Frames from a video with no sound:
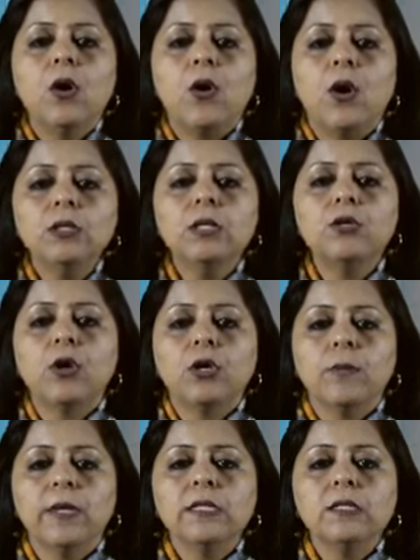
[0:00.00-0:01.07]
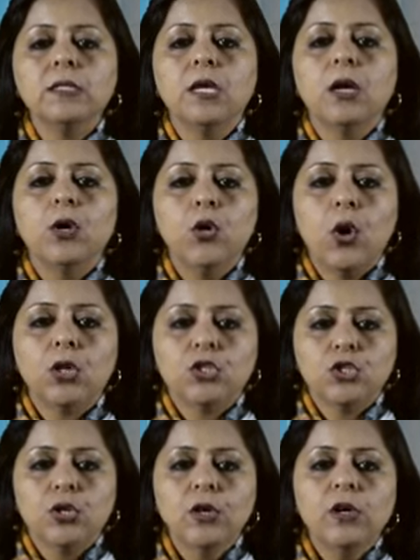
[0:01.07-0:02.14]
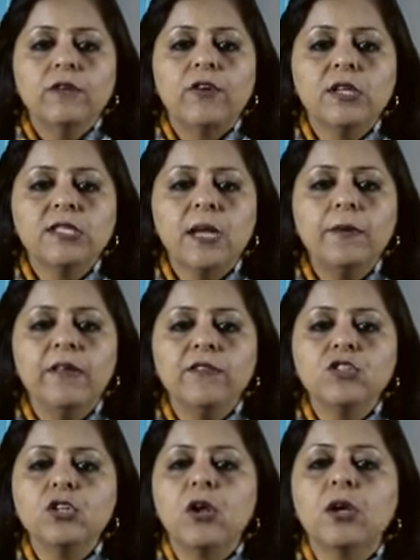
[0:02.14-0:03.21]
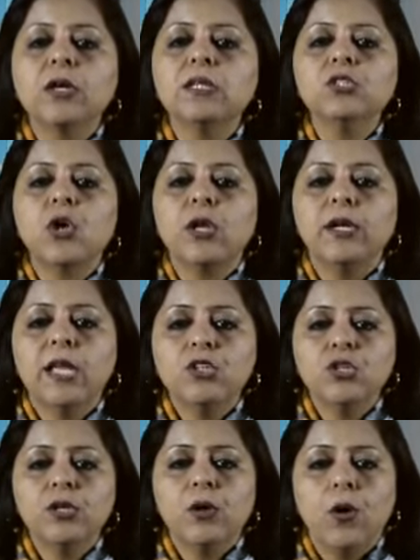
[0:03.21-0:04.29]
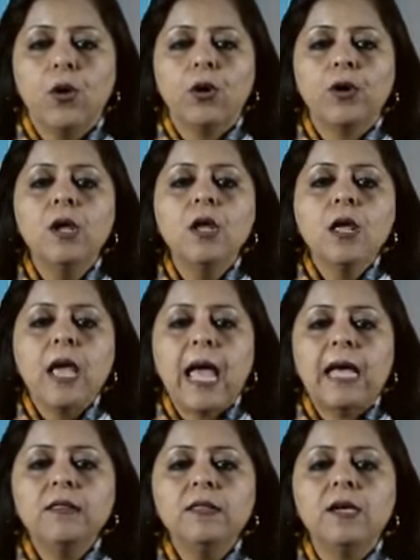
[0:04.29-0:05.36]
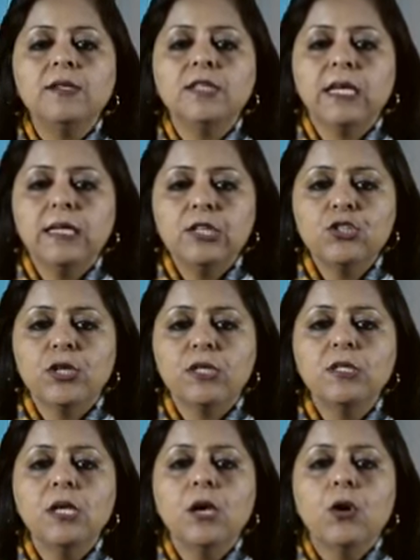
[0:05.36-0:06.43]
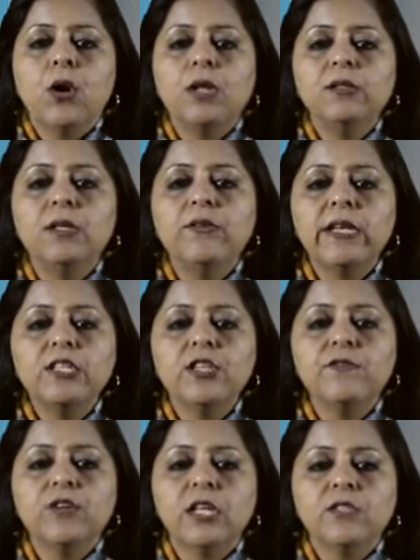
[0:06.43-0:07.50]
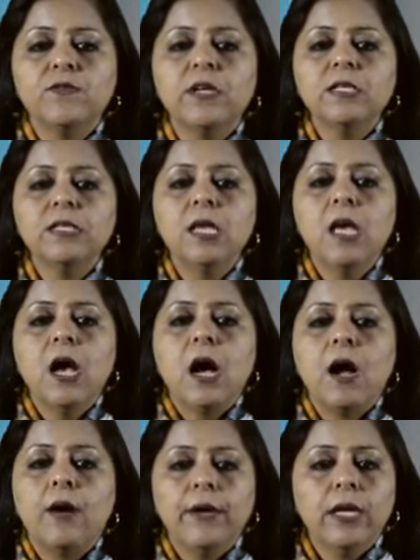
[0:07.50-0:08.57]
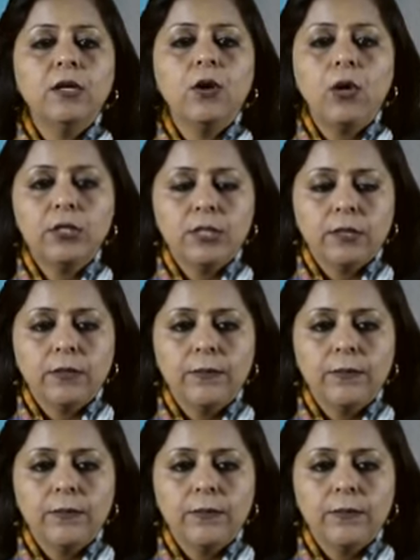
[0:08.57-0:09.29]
on the documents lodged for subdivision or consolidation or and their signatures on the relative transfers are in order.